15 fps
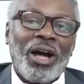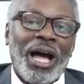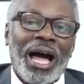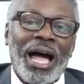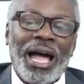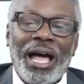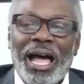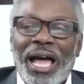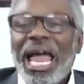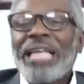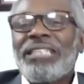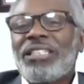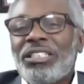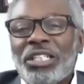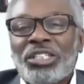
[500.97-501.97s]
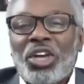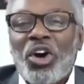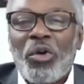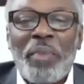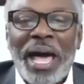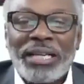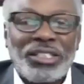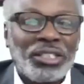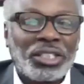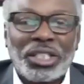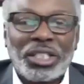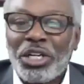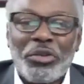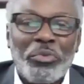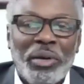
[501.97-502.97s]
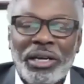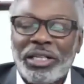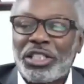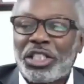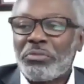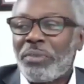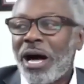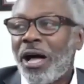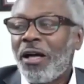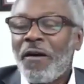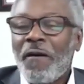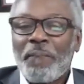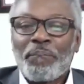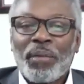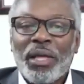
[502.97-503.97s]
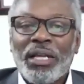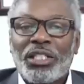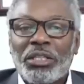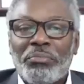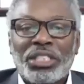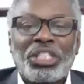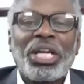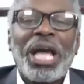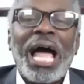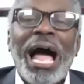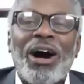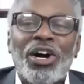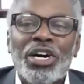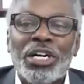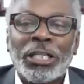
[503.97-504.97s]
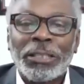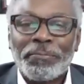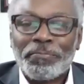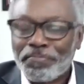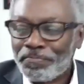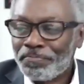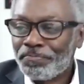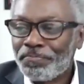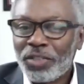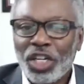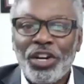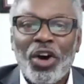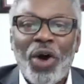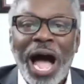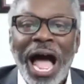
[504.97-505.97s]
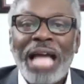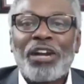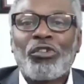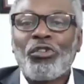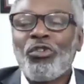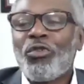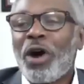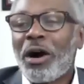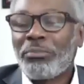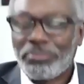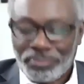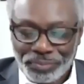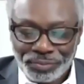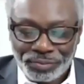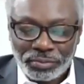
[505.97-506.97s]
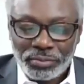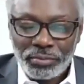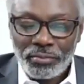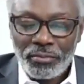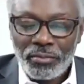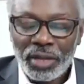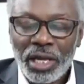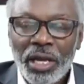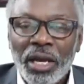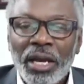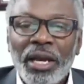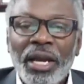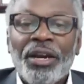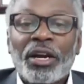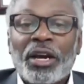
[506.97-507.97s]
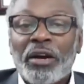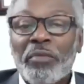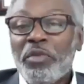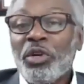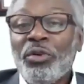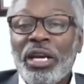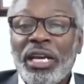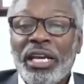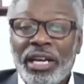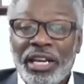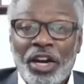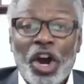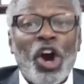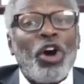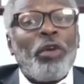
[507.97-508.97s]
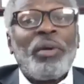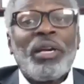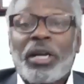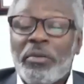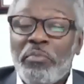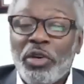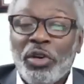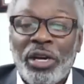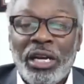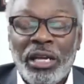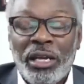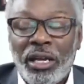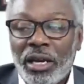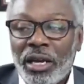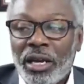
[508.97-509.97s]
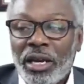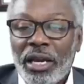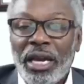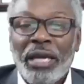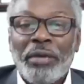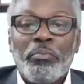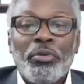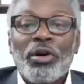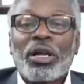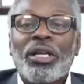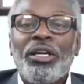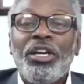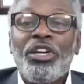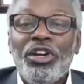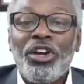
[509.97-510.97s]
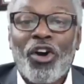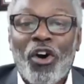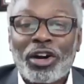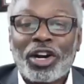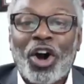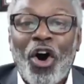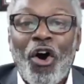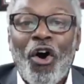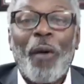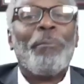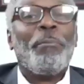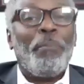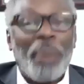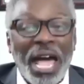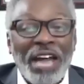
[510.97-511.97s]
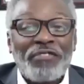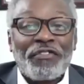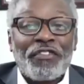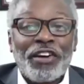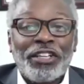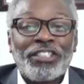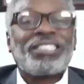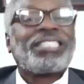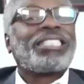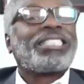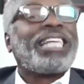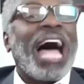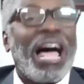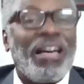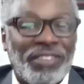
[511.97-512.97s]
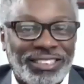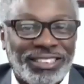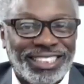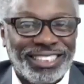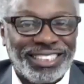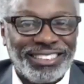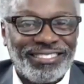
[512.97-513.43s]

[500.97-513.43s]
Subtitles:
I like to just go back just a little bit into my childhood. I grew up in an urban community in Brooklyn, New York called Bedford-Stuyvesant.